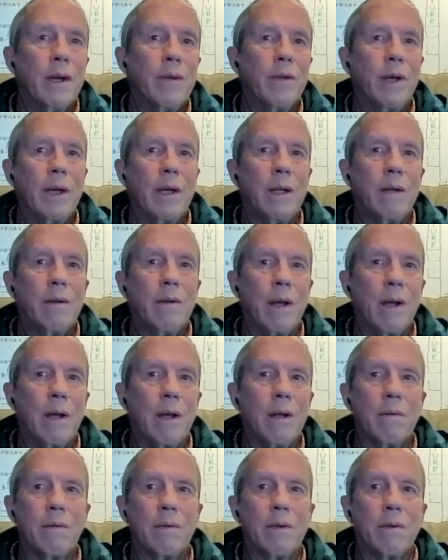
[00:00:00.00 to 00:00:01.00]
then
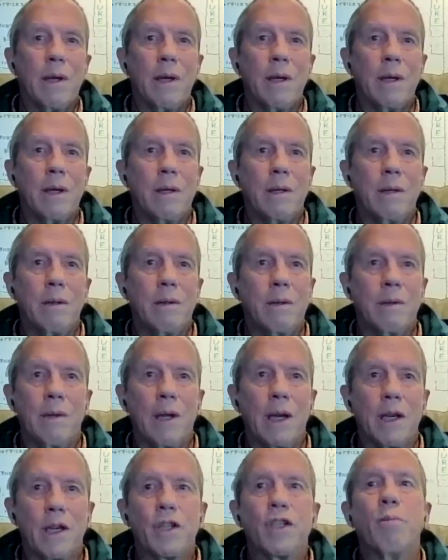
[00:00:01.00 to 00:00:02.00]
and they
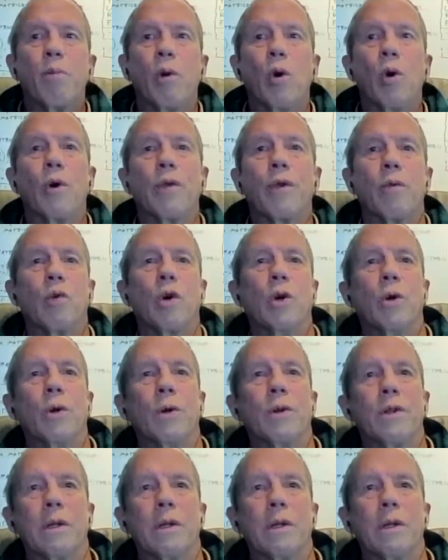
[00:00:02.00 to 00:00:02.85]
they explore the world